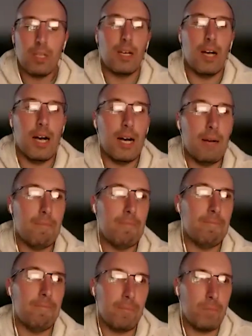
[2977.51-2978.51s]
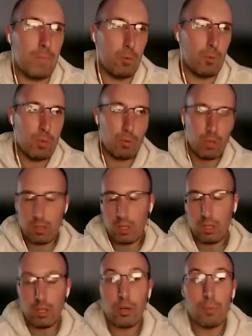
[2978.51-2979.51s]
We were a
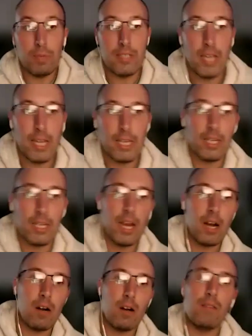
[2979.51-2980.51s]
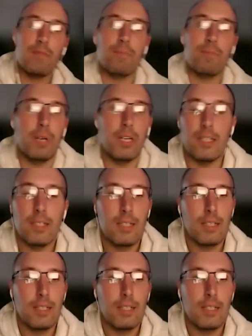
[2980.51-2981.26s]
little bit taken care of, but